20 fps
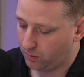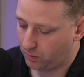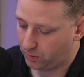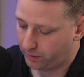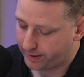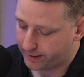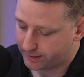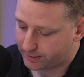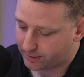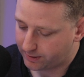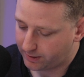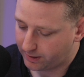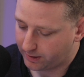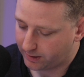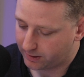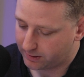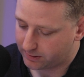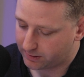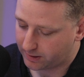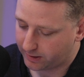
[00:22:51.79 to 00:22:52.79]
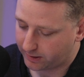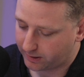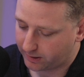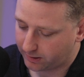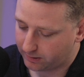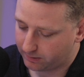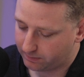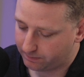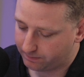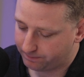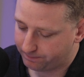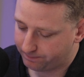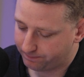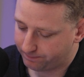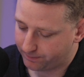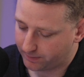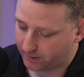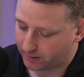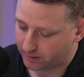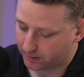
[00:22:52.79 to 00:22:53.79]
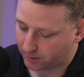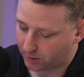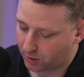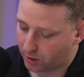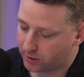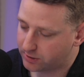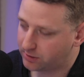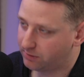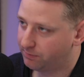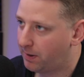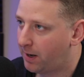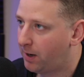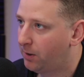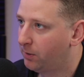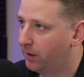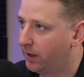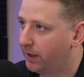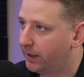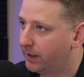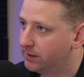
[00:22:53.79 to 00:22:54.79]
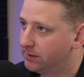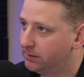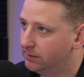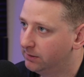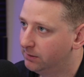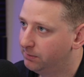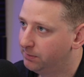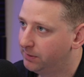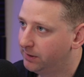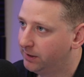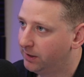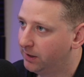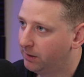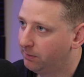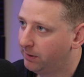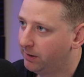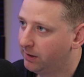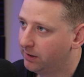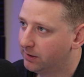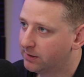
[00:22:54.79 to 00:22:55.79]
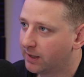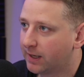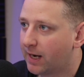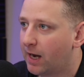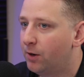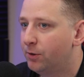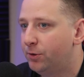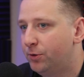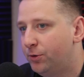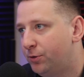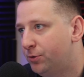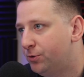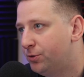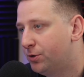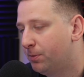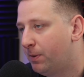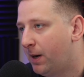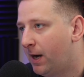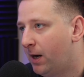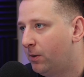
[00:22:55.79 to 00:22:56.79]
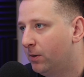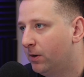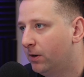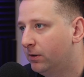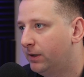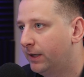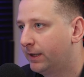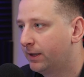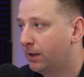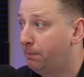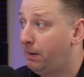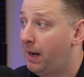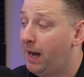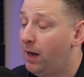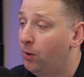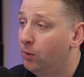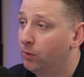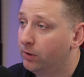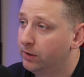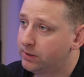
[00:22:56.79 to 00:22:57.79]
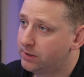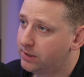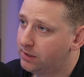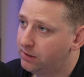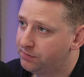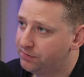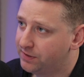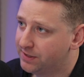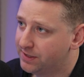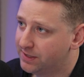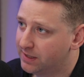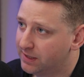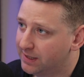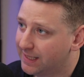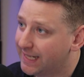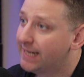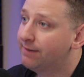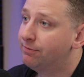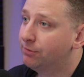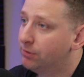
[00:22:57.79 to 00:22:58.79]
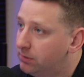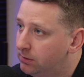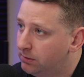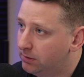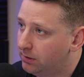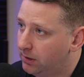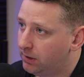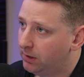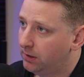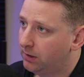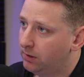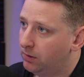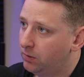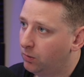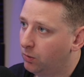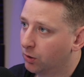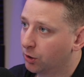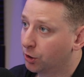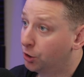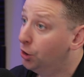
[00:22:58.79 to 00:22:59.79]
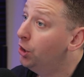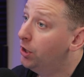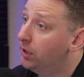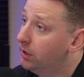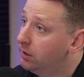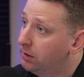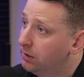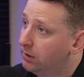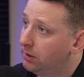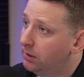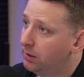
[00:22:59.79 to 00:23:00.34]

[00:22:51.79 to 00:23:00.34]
Well, and that's the thing, is like, that's the cost of power, I guess, a little bit. You know what I mean? It's like how you use your power. Like the power itself isn't evil or good.